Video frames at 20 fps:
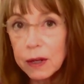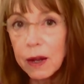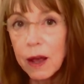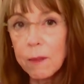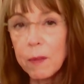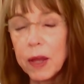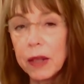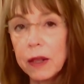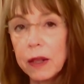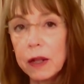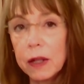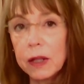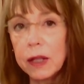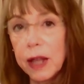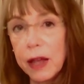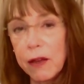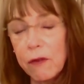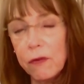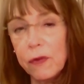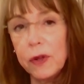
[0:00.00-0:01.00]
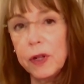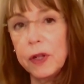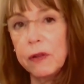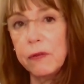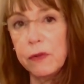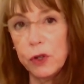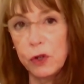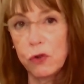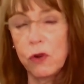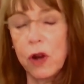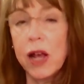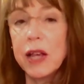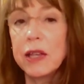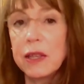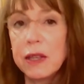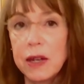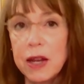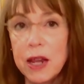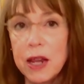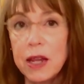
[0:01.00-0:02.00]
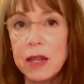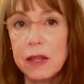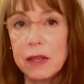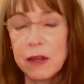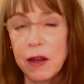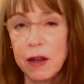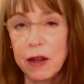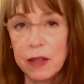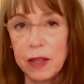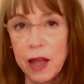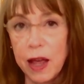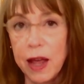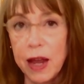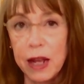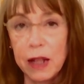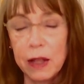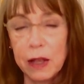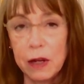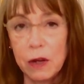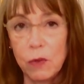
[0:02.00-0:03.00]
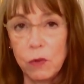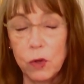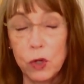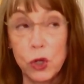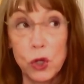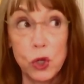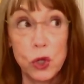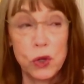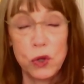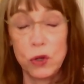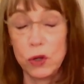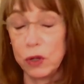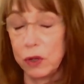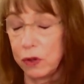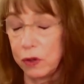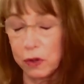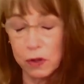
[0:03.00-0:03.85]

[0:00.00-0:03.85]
I mean, the level of atrocities on the island was just,